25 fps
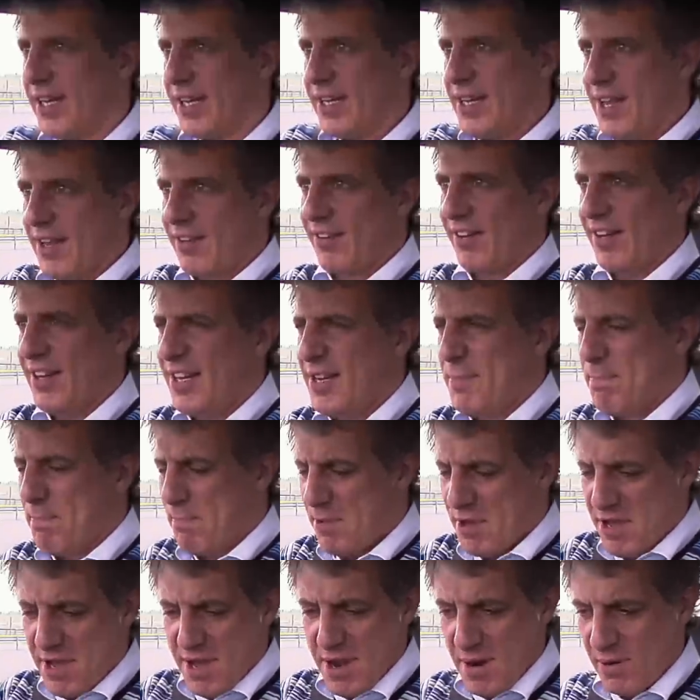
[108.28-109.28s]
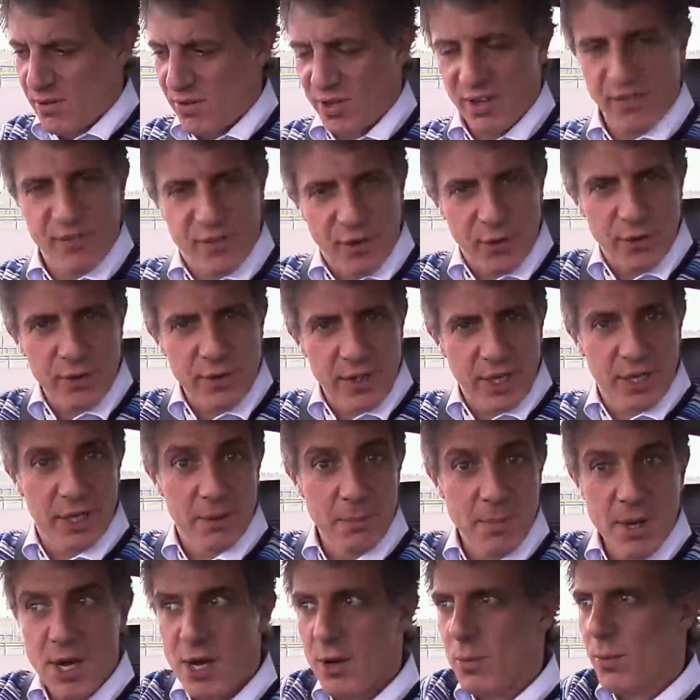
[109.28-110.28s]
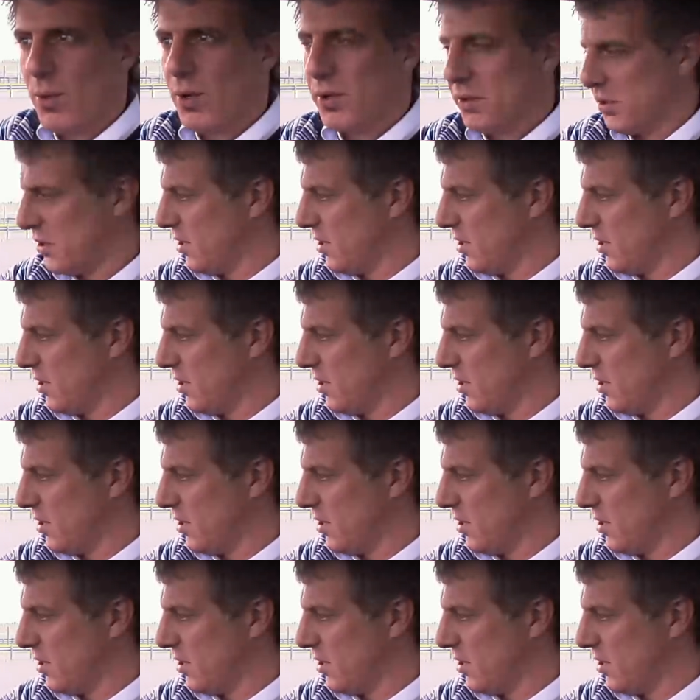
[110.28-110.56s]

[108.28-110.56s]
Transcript: in this beautiful little Mark 1